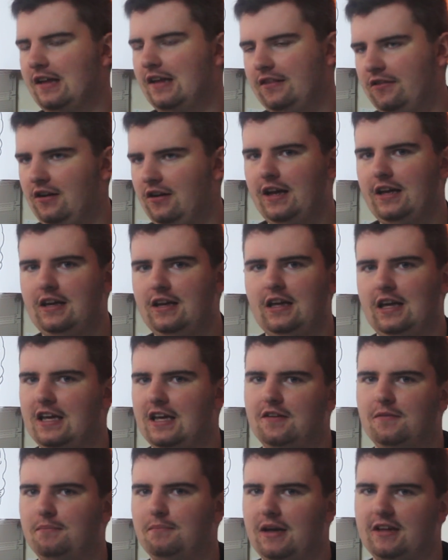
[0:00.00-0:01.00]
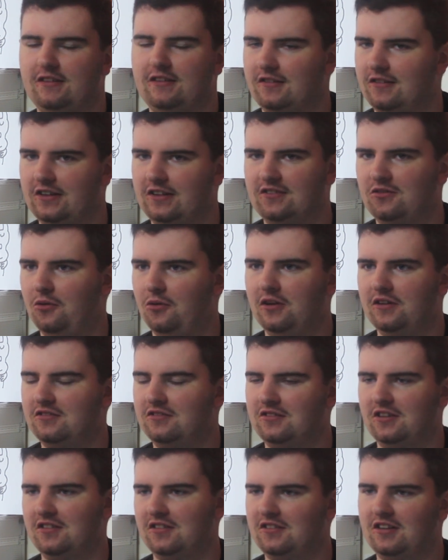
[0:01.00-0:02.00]
they're incoherent basically, so it's
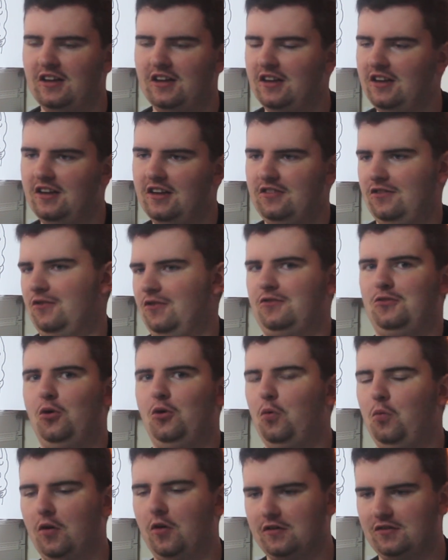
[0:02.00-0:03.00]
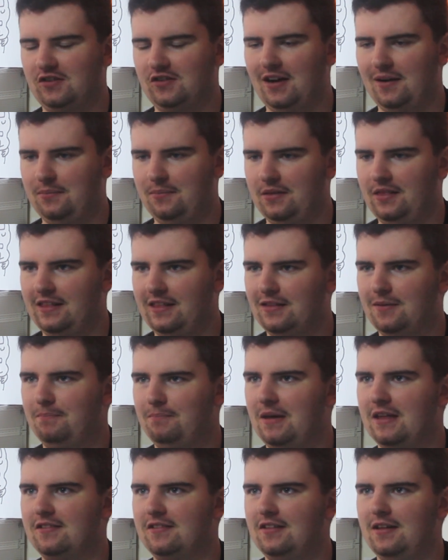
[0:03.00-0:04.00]
just there's no words there, but like they're
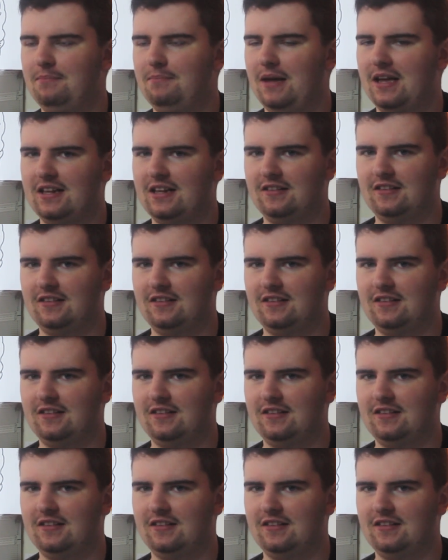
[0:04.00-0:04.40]
basically made